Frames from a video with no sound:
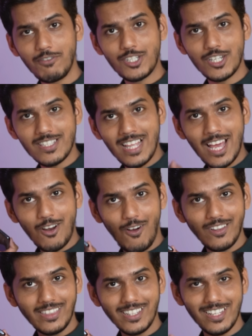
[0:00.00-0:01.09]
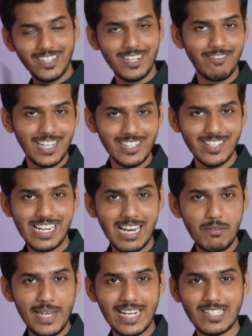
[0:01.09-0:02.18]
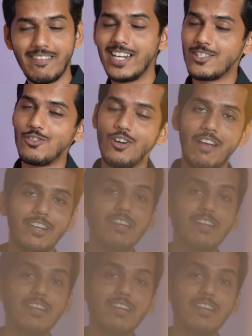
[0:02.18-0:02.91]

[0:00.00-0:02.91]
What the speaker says: which is there on the device. Realme X7 does not have